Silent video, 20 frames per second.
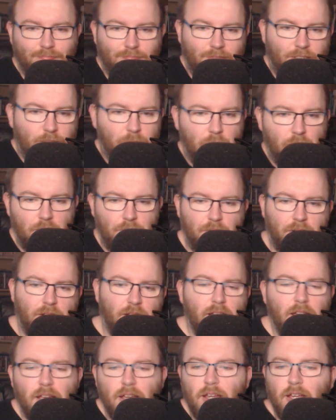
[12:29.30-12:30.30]
That's
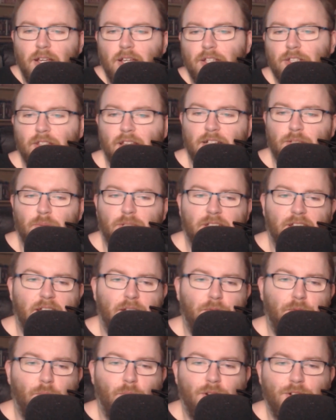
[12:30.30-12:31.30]
Murderville. So thanks once
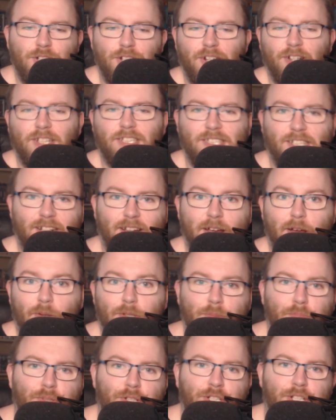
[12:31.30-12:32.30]
again for watching or listening. I
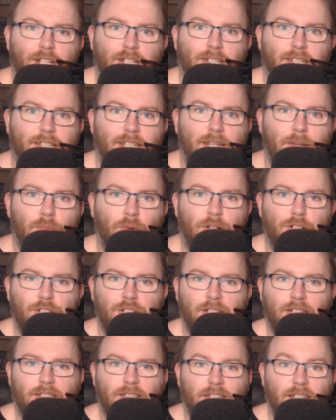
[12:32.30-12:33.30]
always appreciate it. Keep
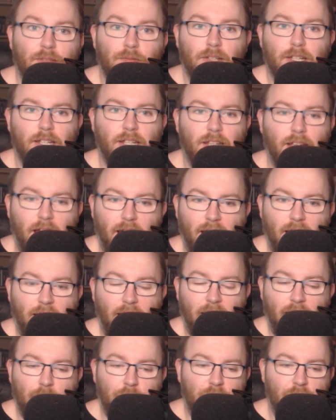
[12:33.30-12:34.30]
watching TV.
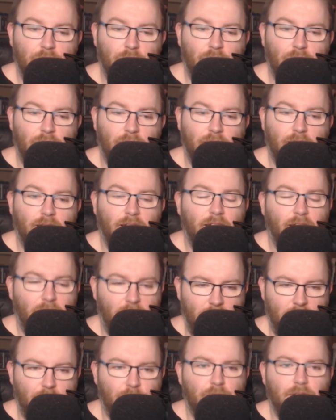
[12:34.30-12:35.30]
Have you got
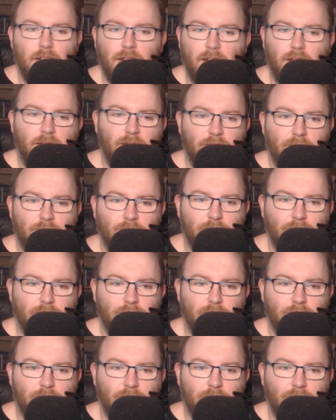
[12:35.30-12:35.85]
any vanilla?